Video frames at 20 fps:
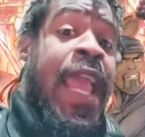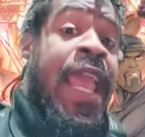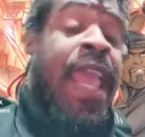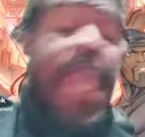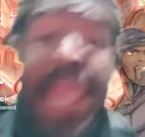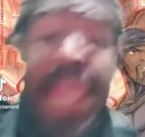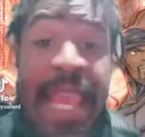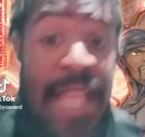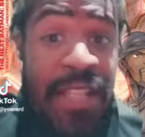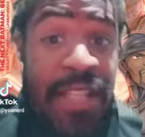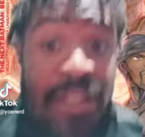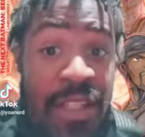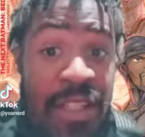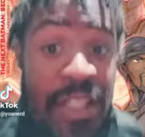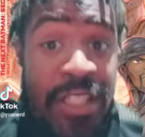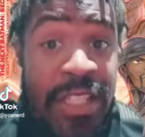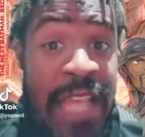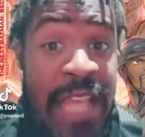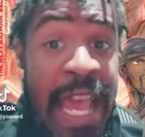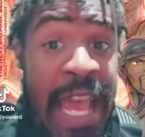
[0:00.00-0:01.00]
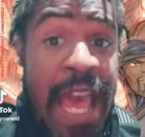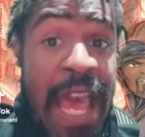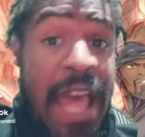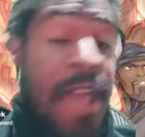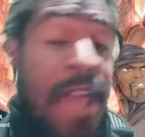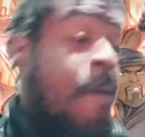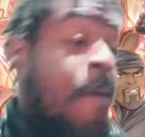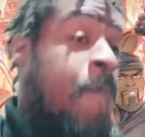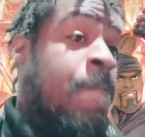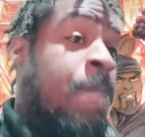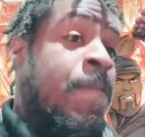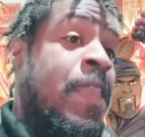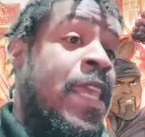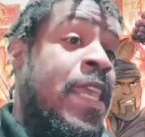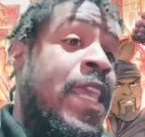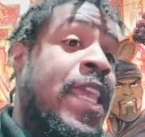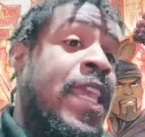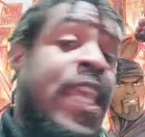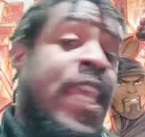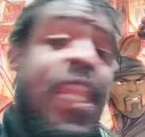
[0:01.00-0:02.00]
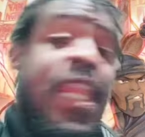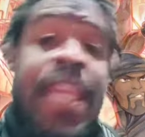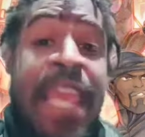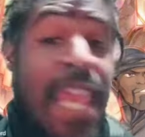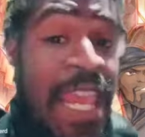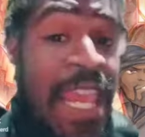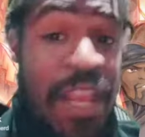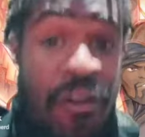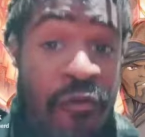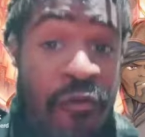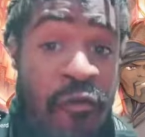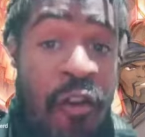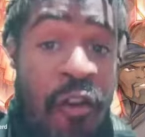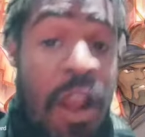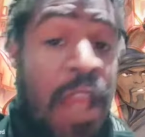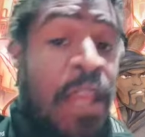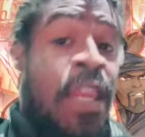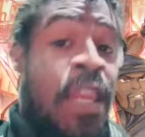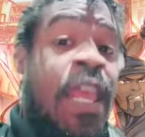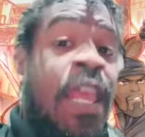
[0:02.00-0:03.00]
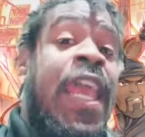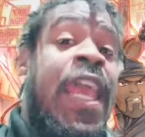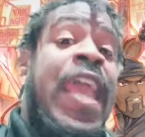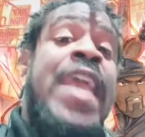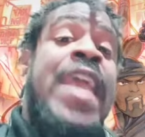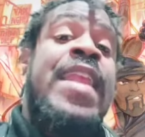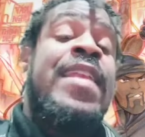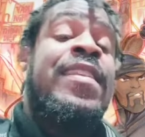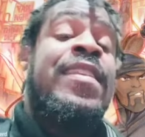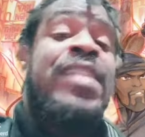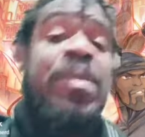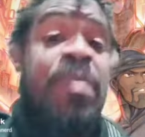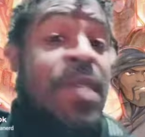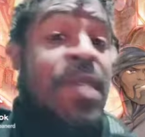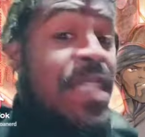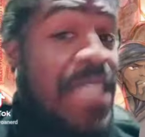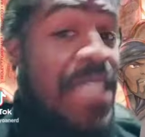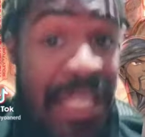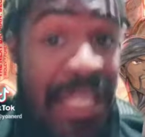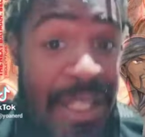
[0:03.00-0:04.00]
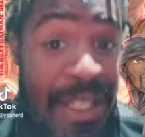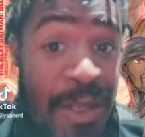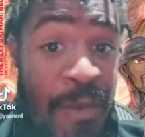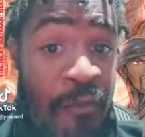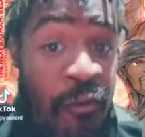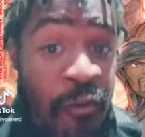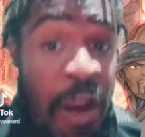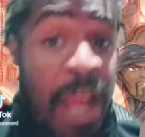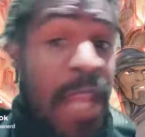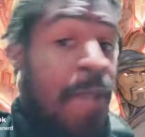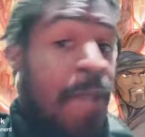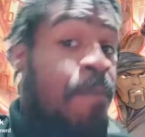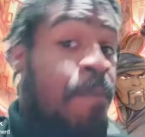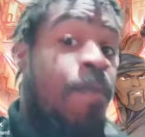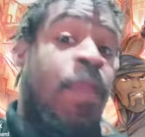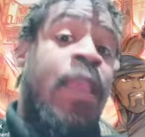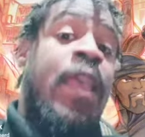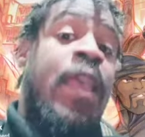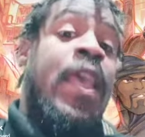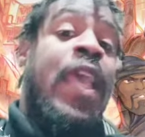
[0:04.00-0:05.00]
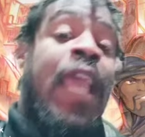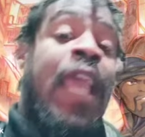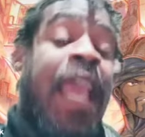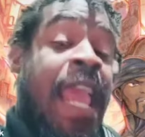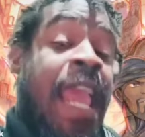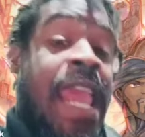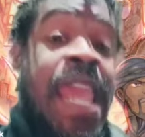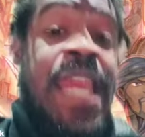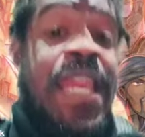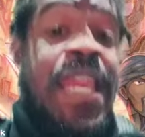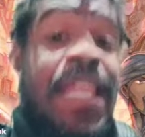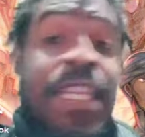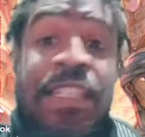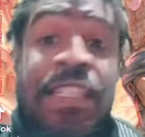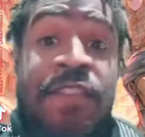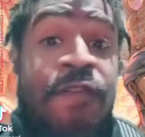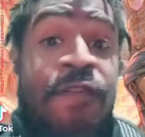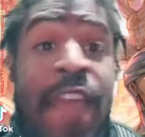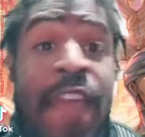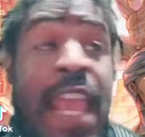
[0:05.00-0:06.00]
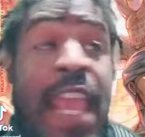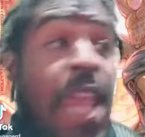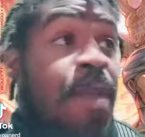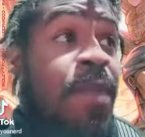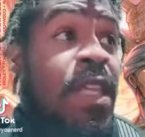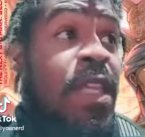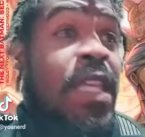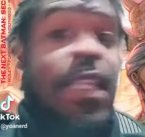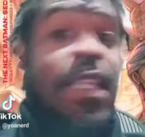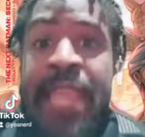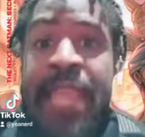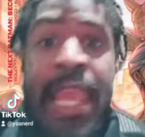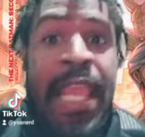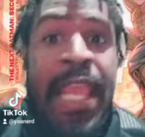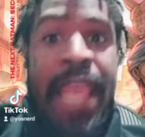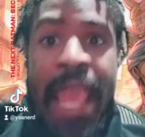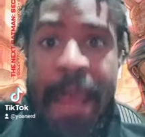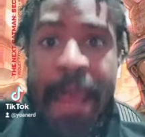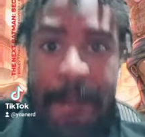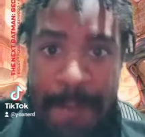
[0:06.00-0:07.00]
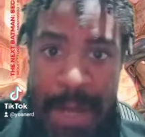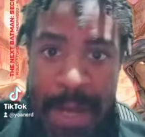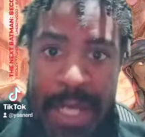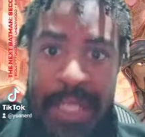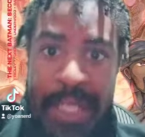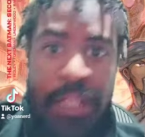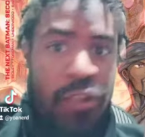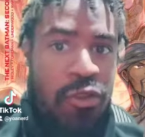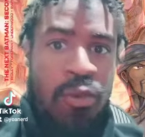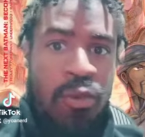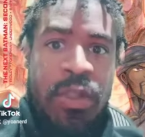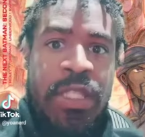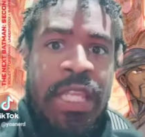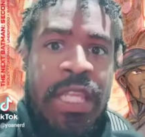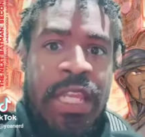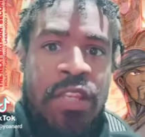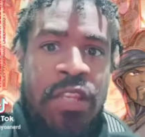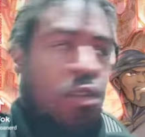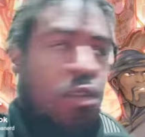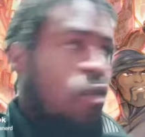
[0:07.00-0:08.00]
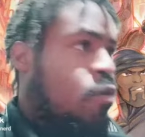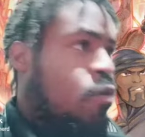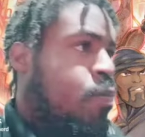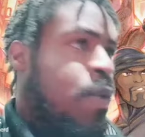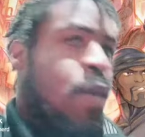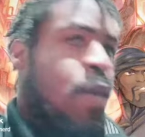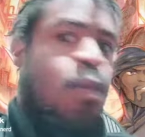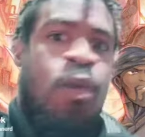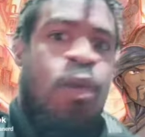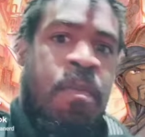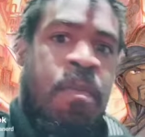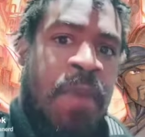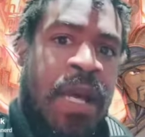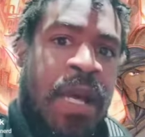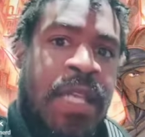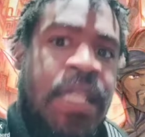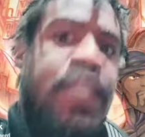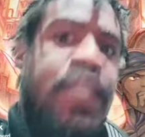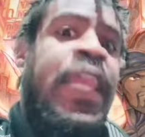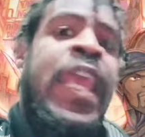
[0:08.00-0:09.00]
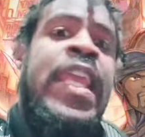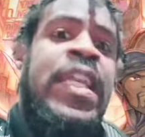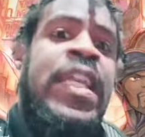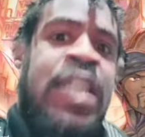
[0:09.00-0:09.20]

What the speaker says: hitting this guy in a hit and run and ends up killing him, right? And his family, they got money, so what they do? People with money, they